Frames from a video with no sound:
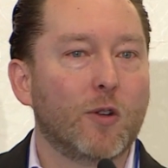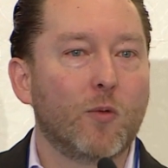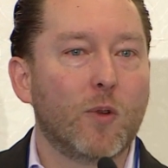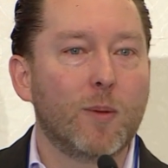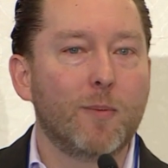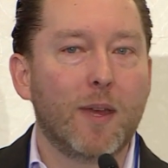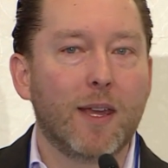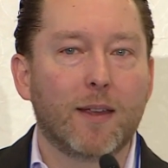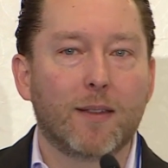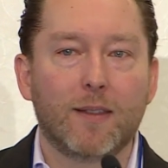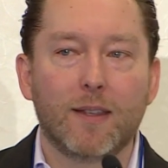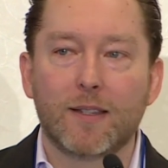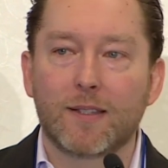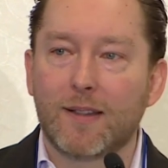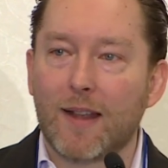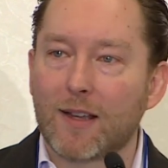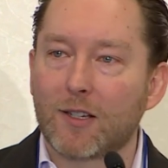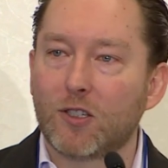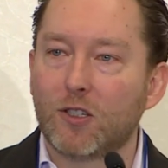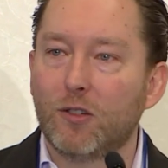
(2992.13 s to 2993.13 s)
can we make
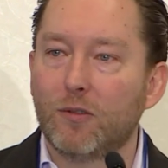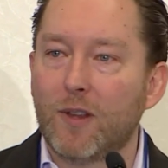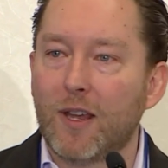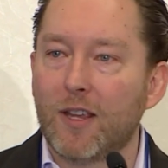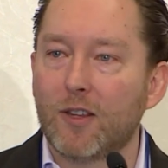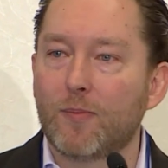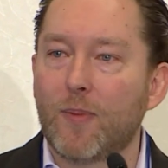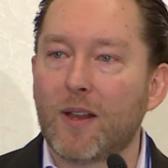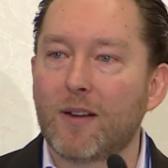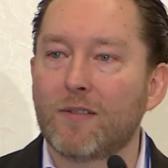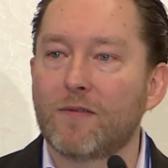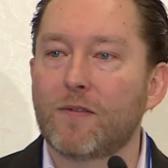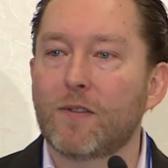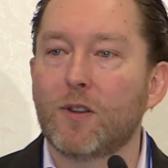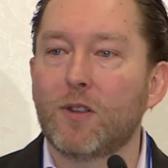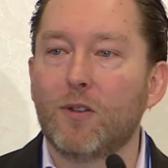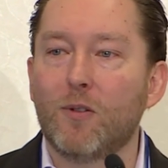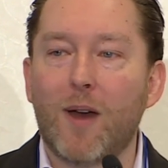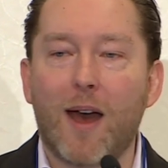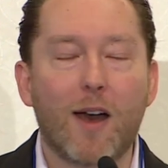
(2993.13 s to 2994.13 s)
these next 2 days better
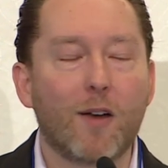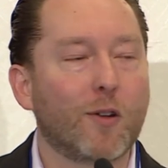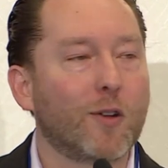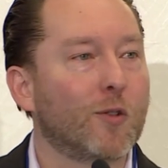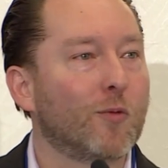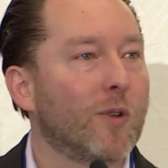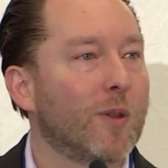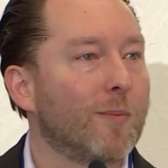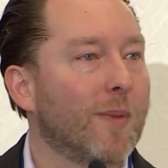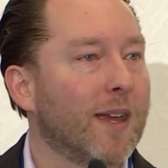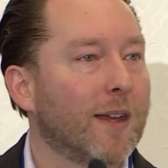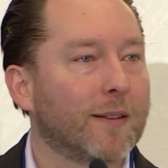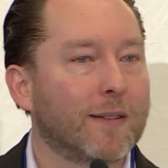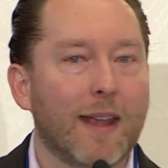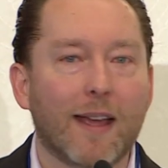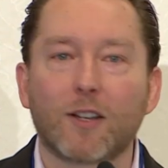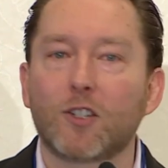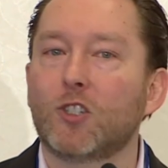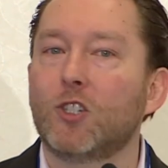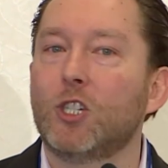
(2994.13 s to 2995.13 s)
for you? How can we
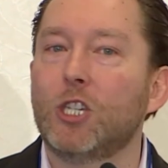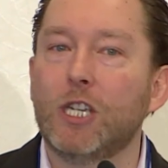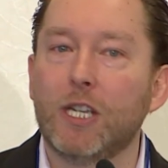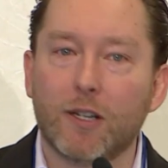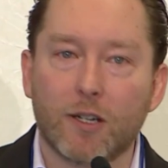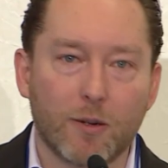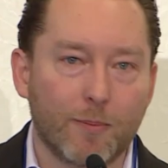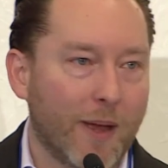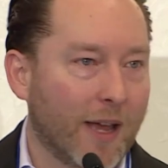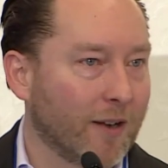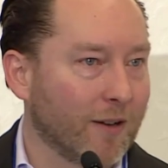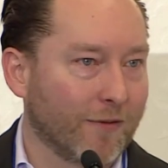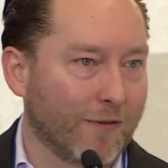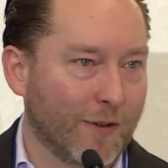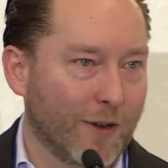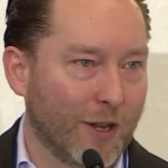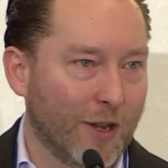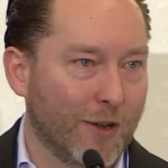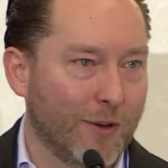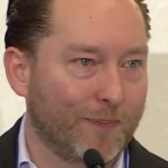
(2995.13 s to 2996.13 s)
make next year better
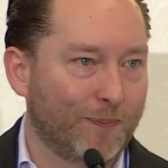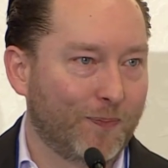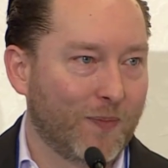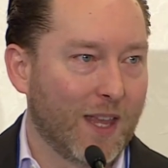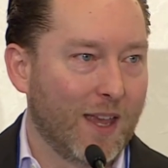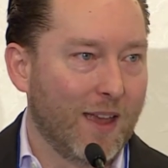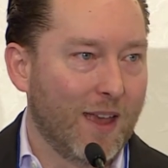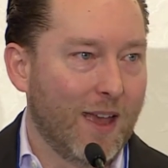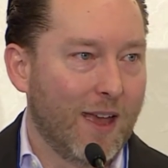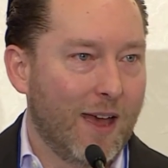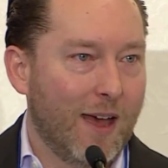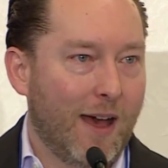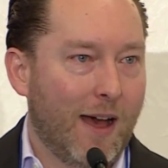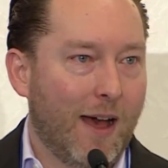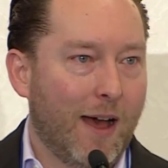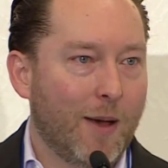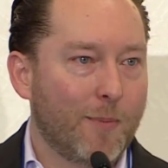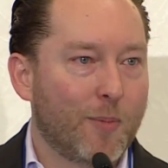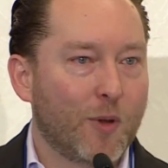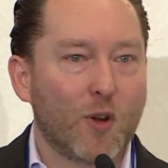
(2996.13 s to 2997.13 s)
for you?
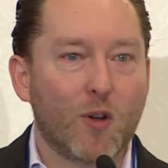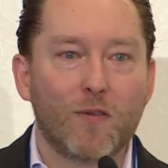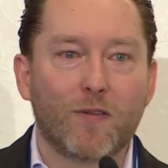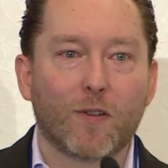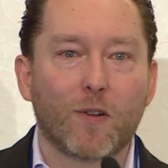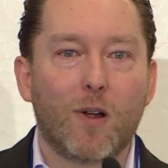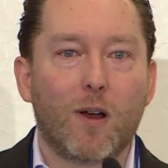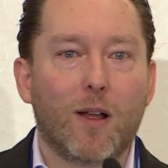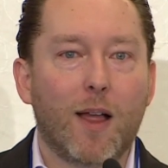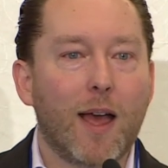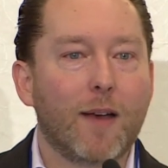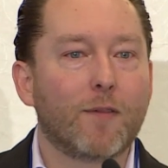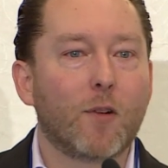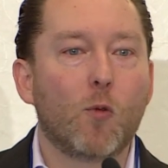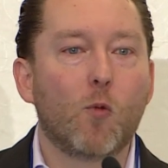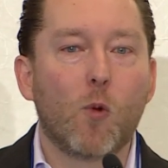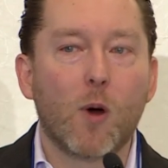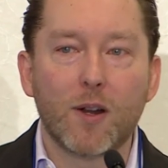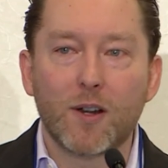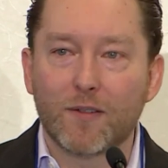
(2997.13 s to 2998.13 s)
But overall, have
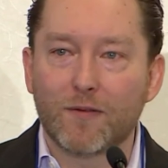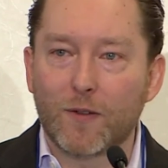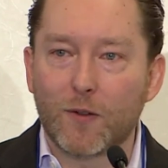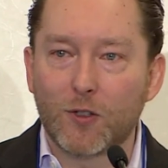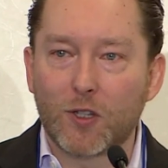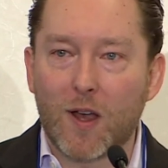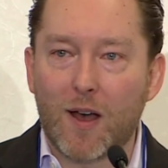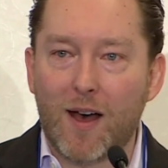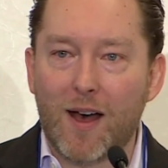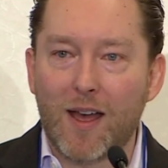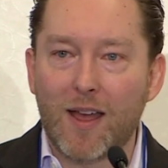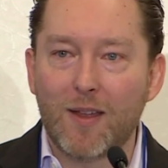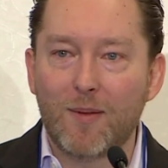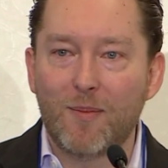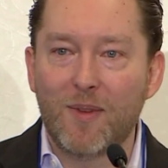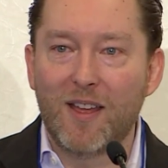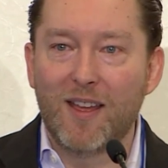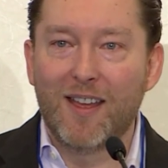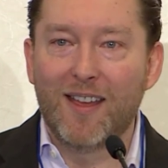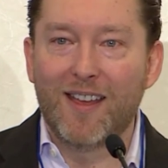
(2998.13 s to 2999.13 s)
a wonderful time,